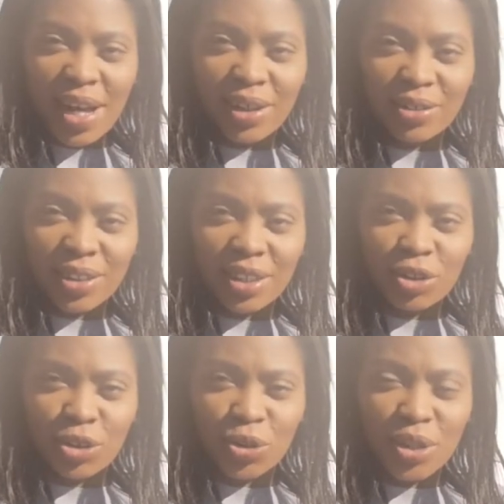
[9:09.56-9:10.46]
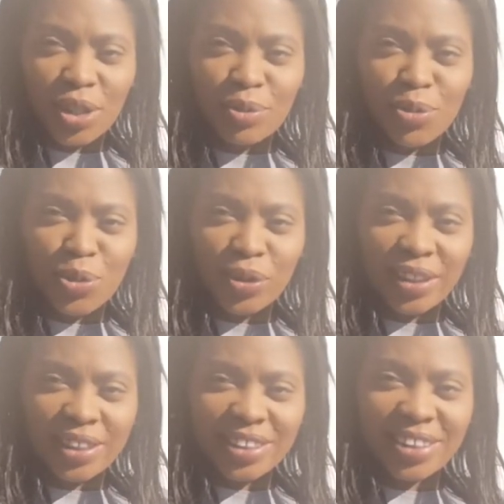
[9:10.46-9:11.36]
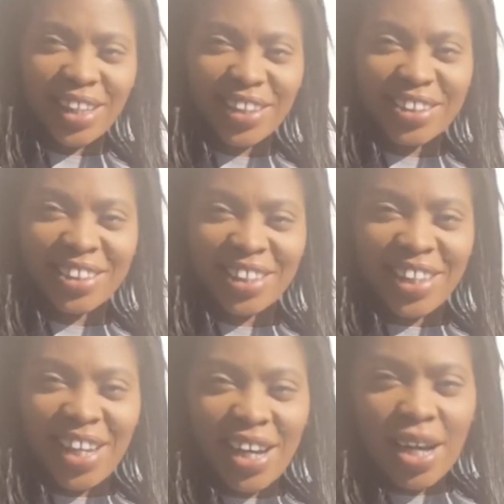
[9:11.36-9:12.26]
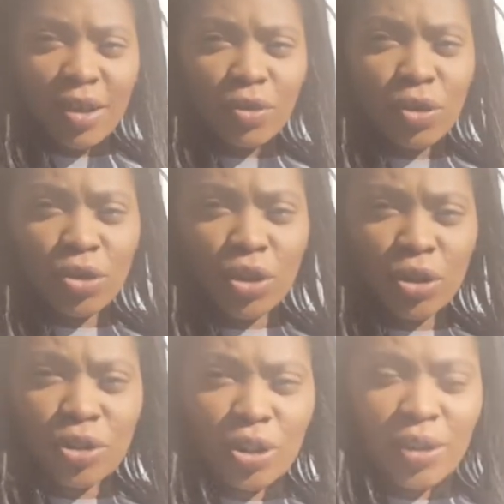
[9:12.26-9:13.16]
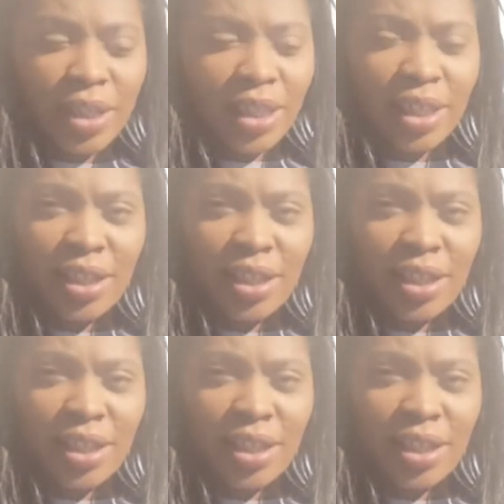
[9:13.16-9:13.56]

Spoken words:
out enjoying the sun. I've got cocoa here,